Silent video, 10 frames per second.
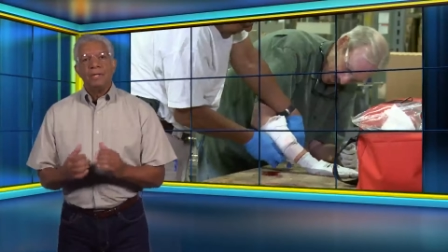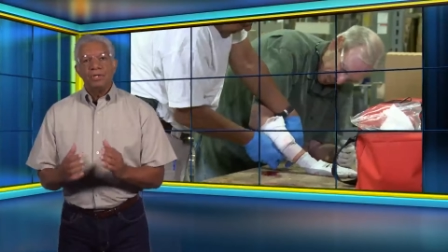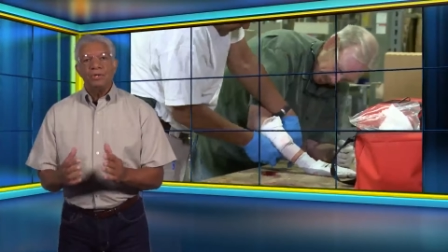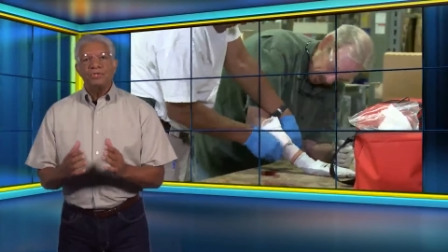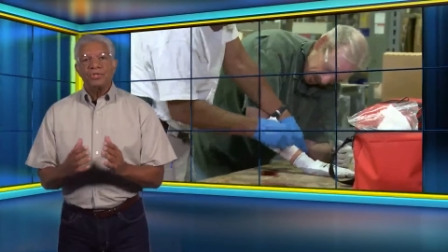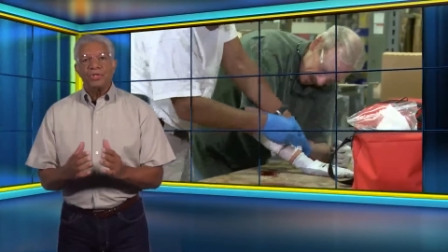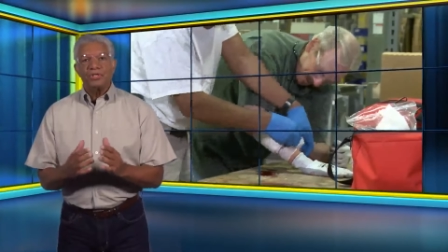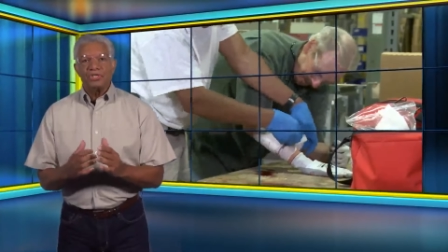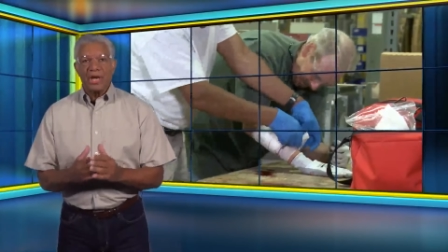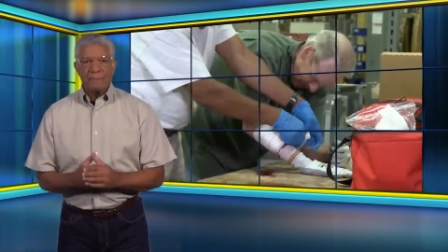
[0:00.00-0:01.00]
Using
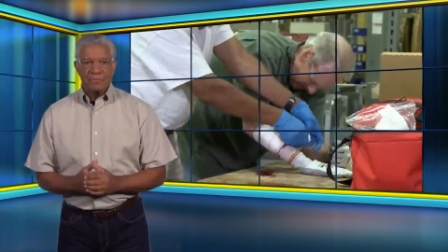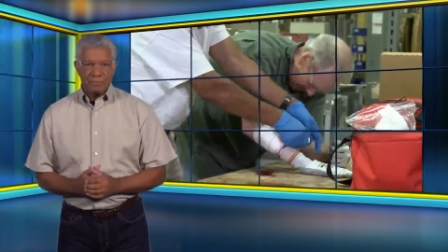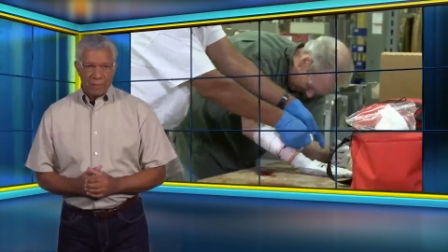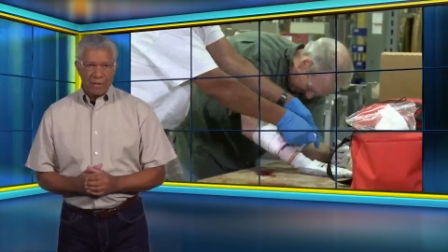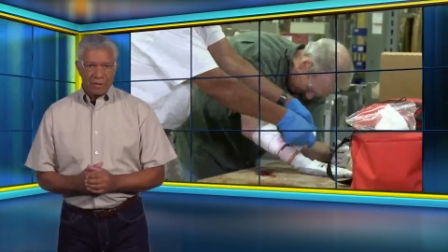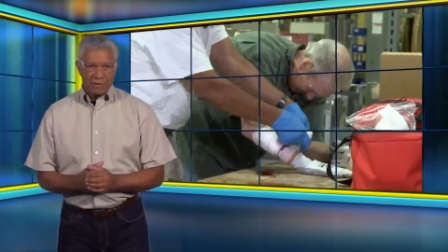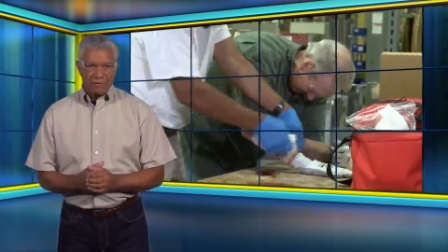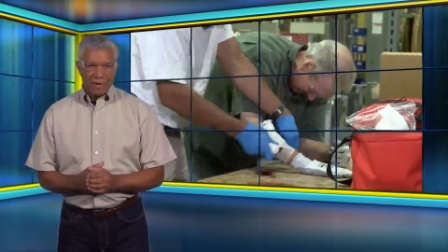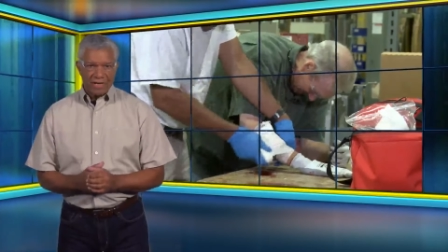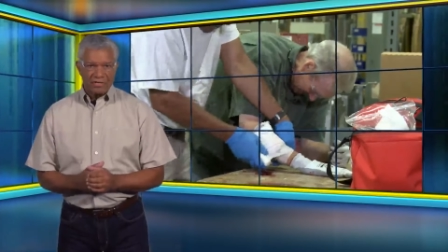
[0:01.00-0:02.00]
these types of barrier
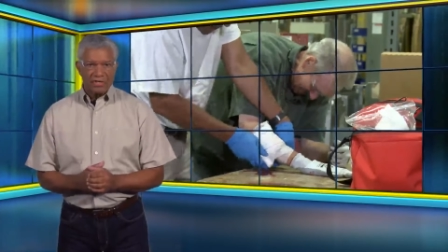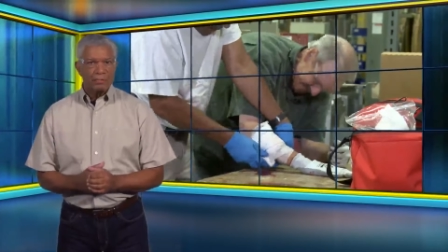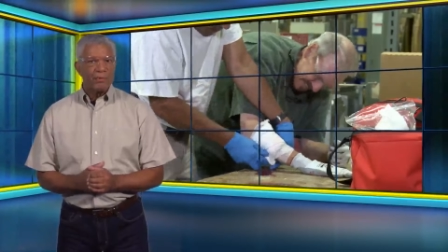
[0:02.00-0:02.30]
devices